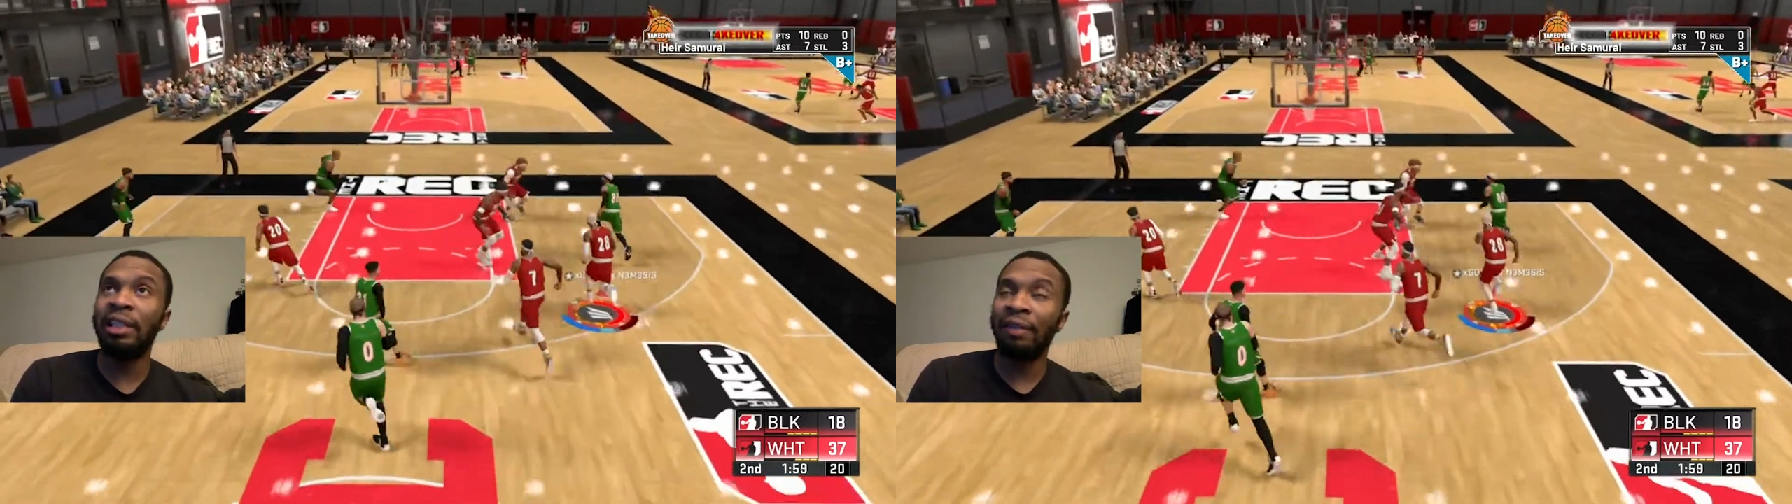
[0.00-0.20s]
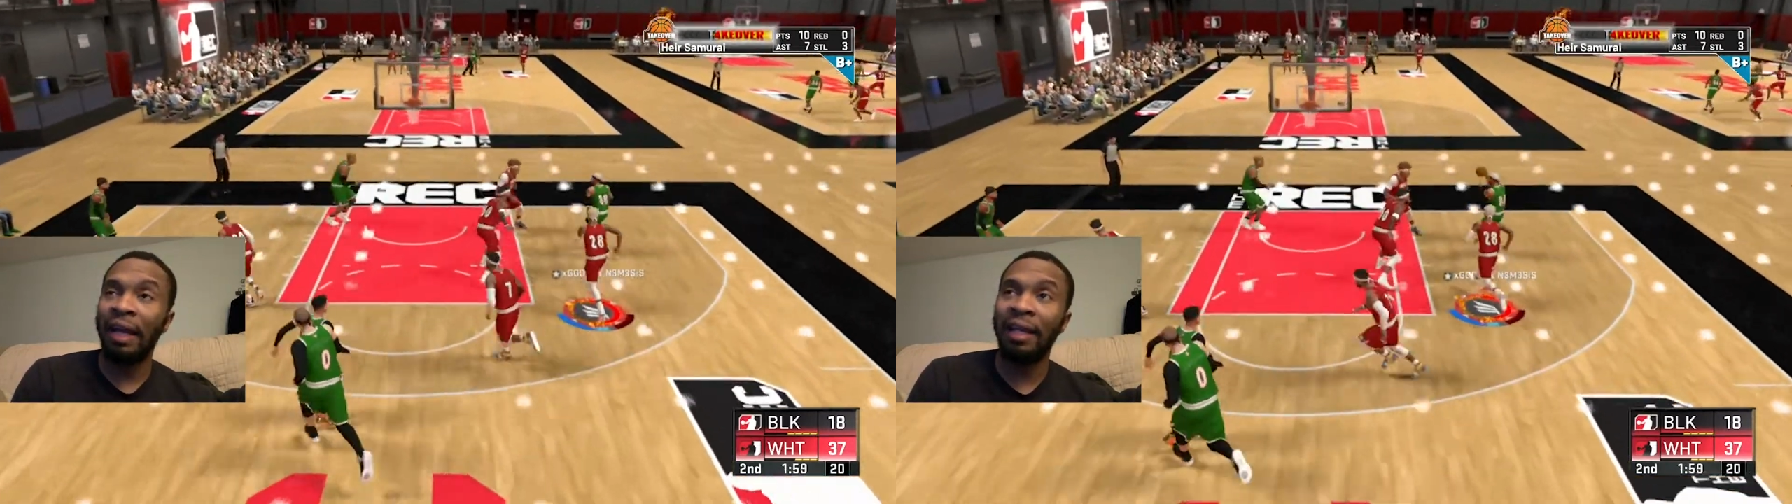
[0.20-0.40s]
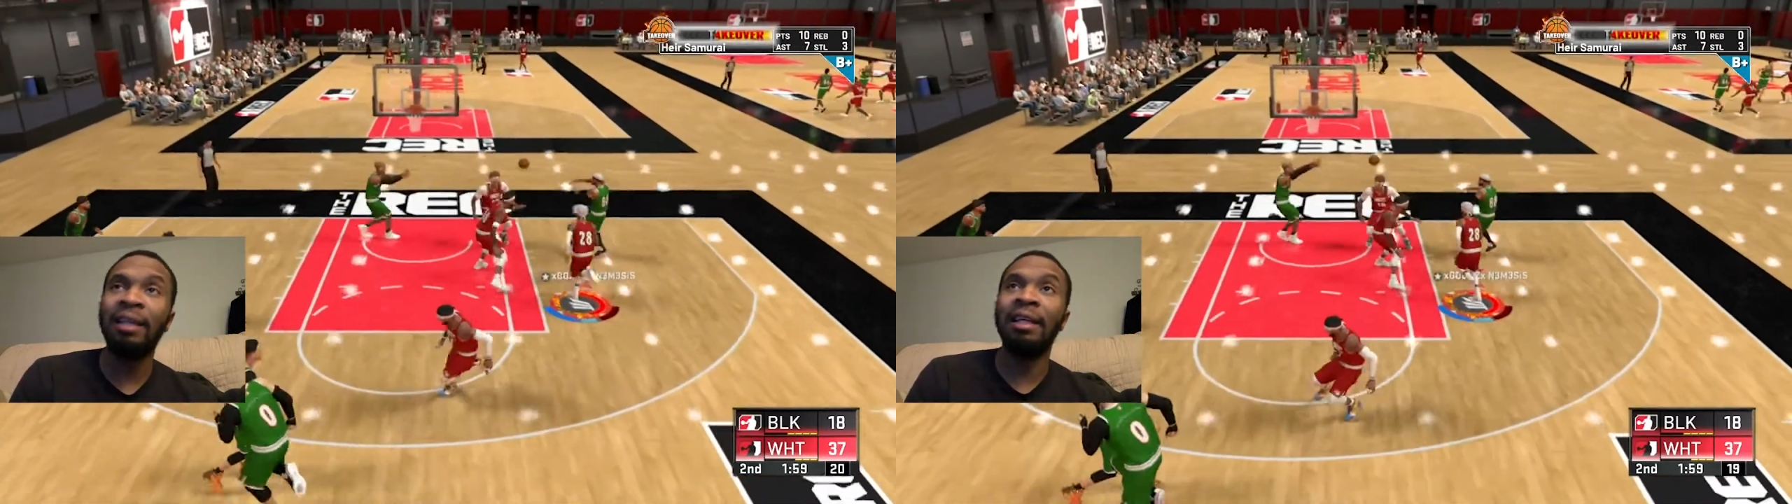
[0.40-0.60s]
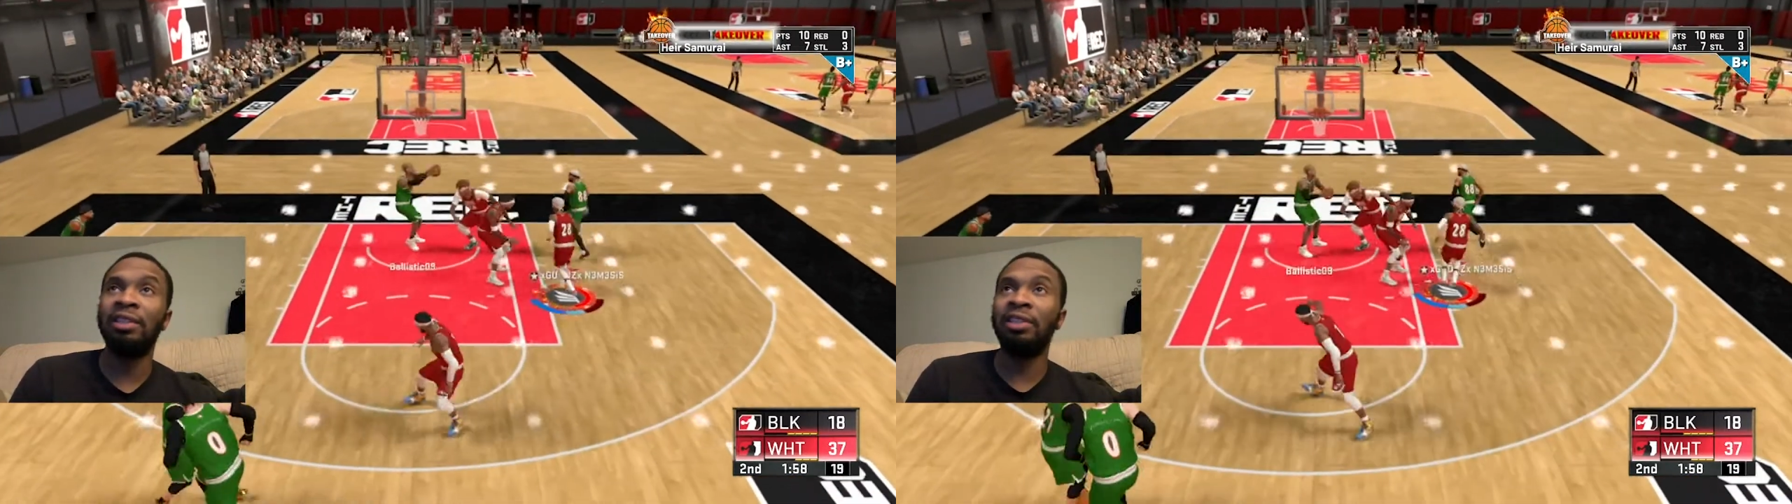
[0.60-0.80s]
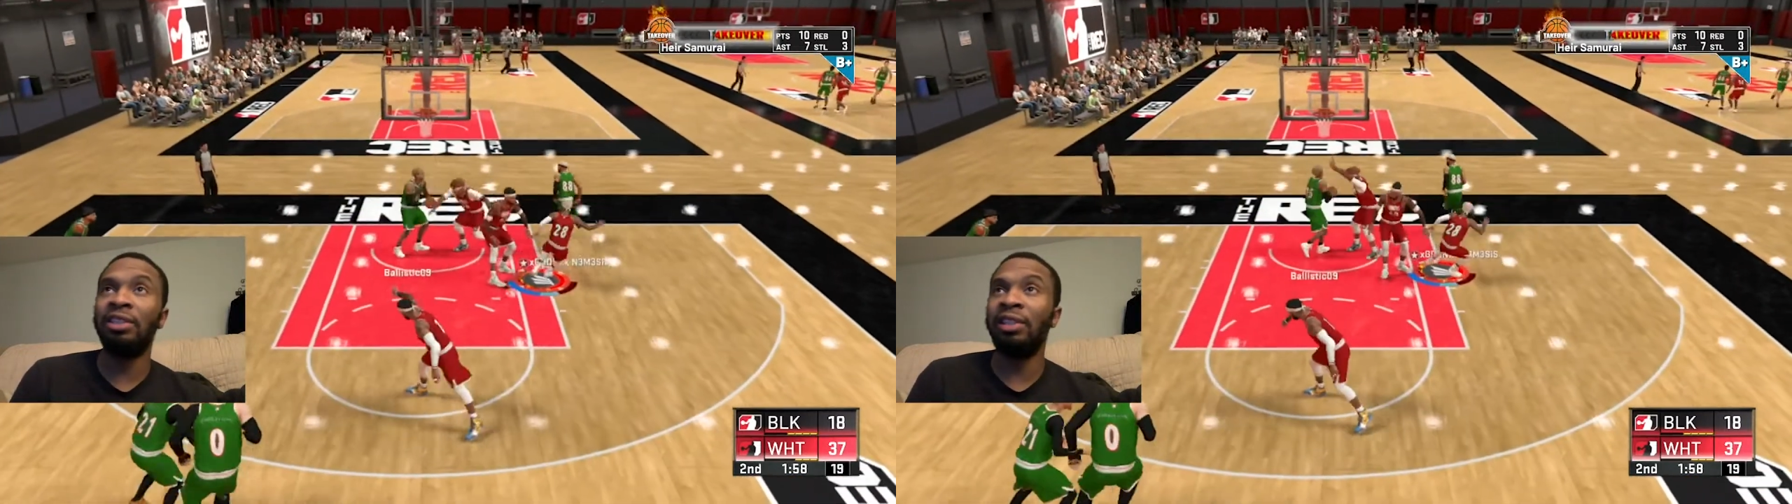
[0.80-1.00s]
If I hit
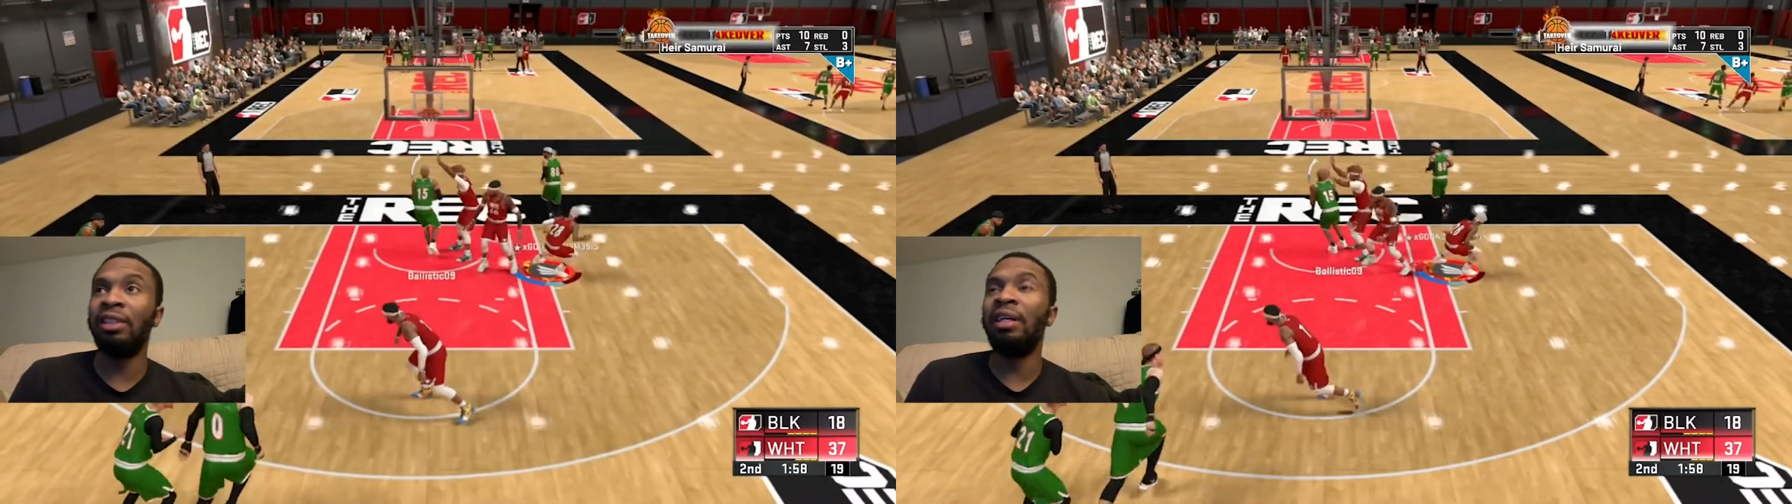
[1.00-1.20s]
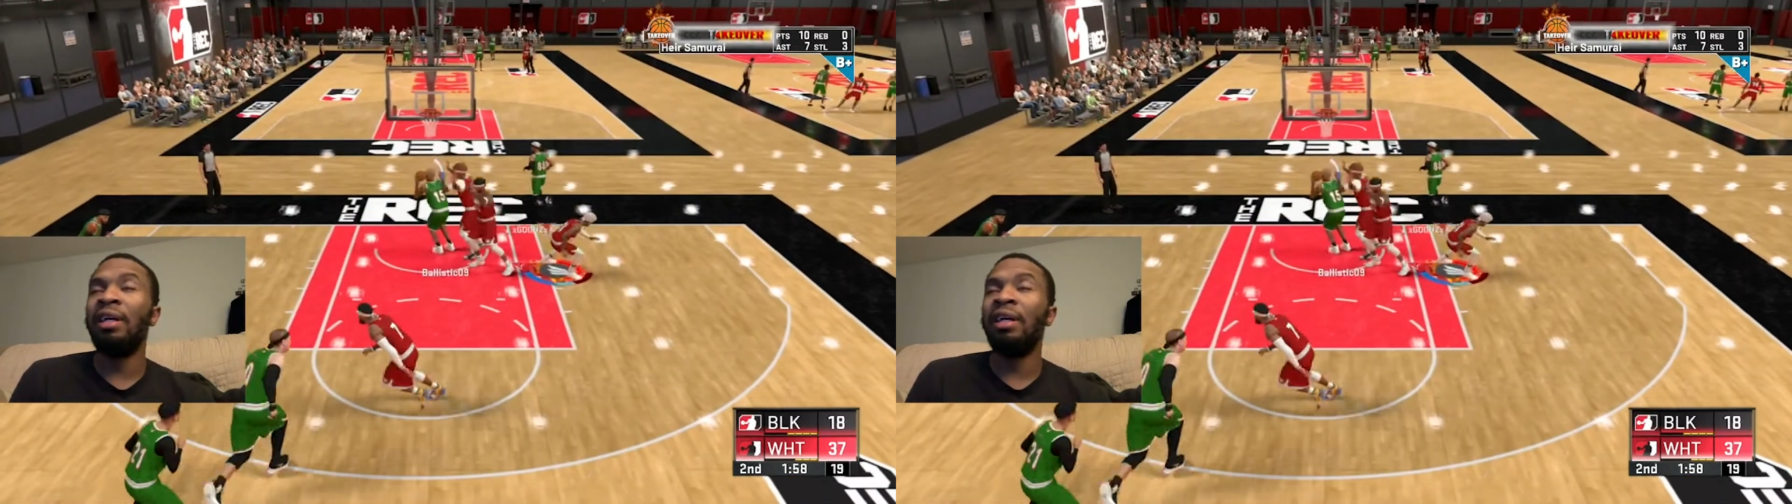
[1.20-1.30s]
legend this year,